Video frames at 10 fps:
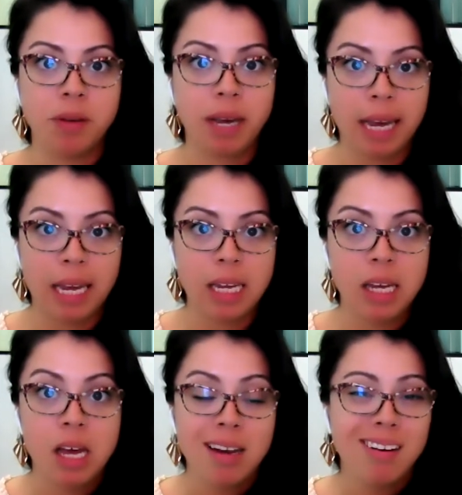Okay.
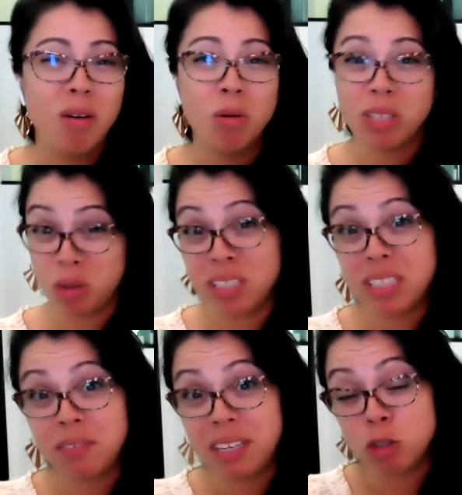Not only are we
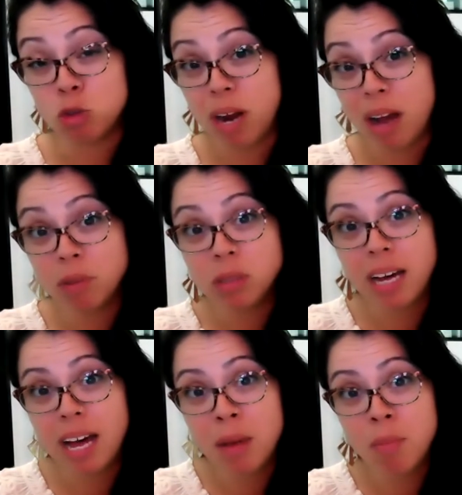leaving travel
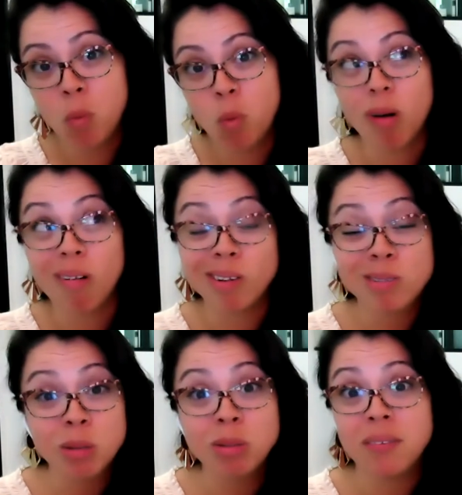time, we're
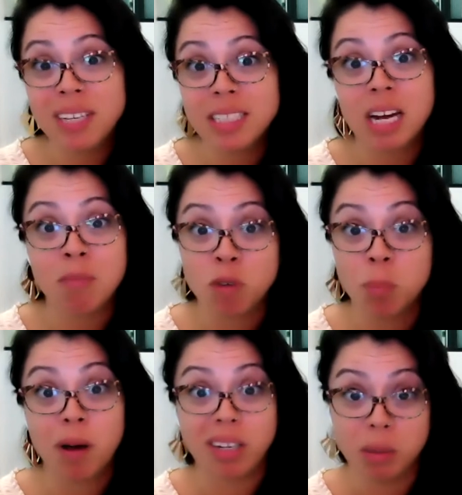also leaving time for
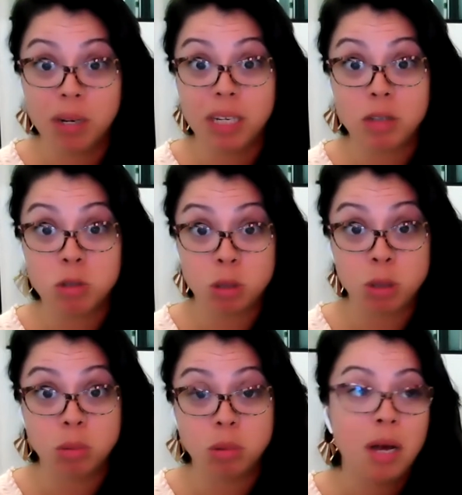potty breaks
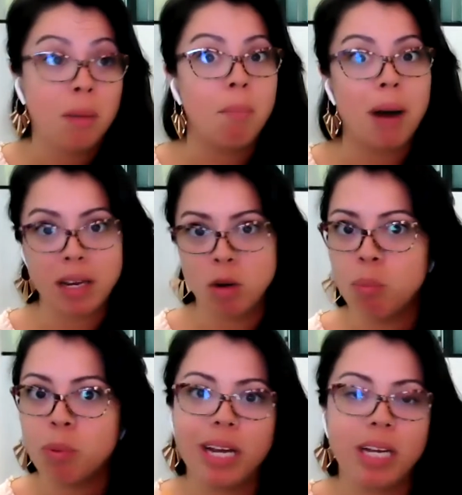too, bio
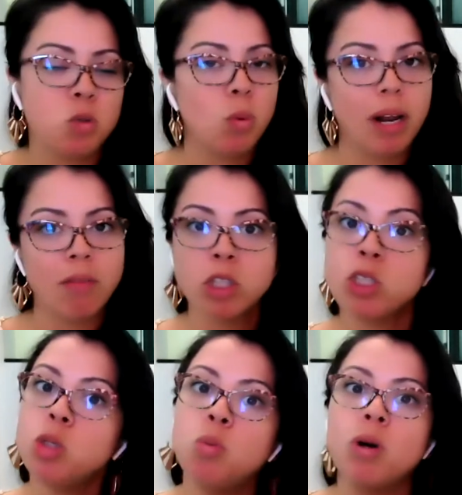breaks, whatever
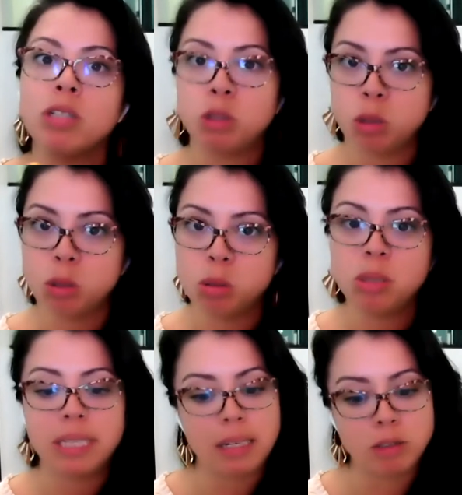you want to
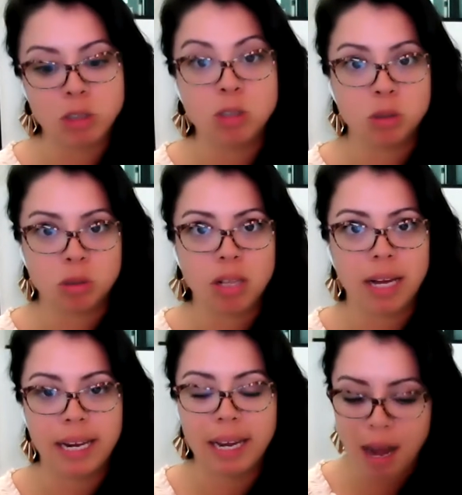say to your
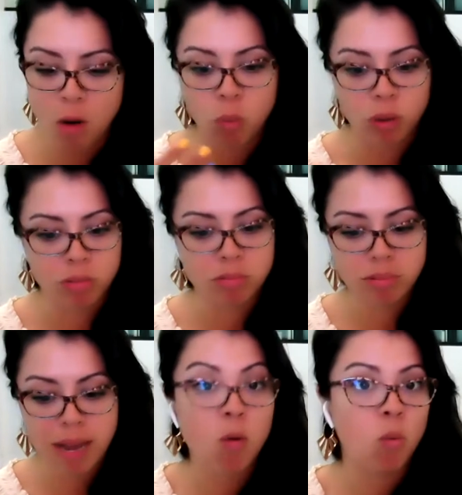client, how
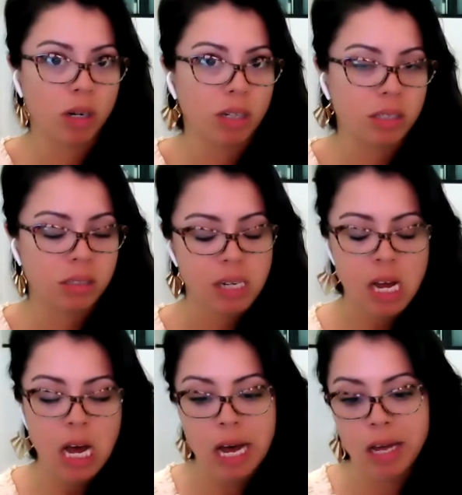we're going
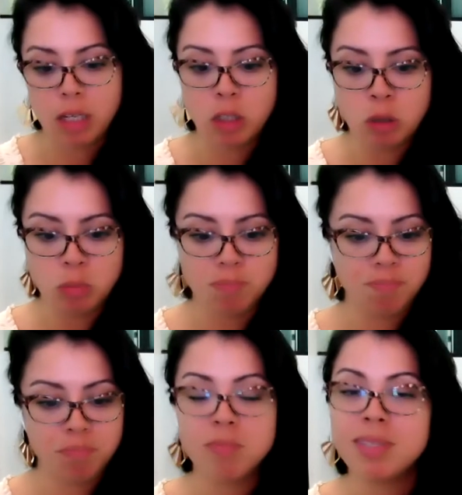to
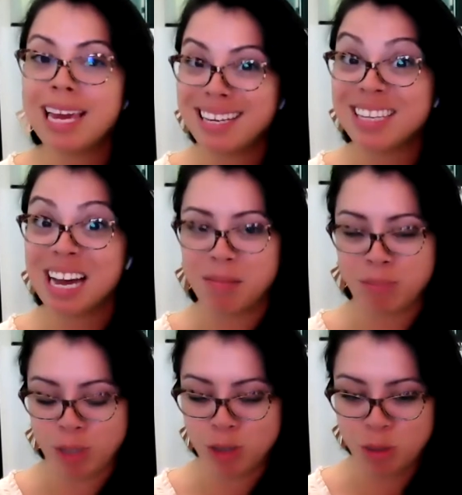take time
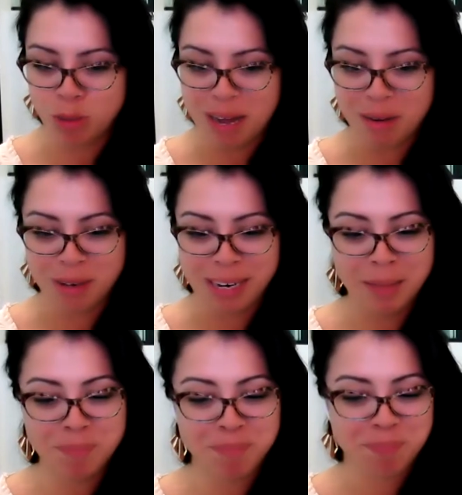to do that,
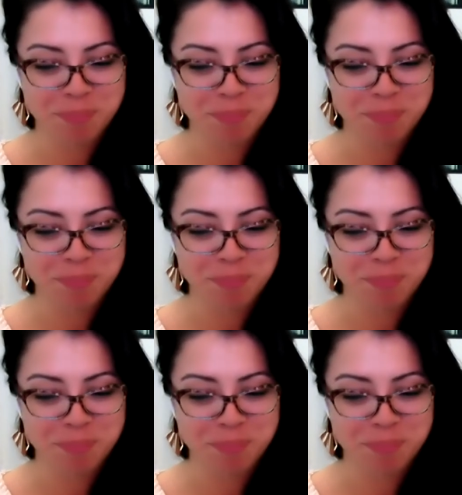right?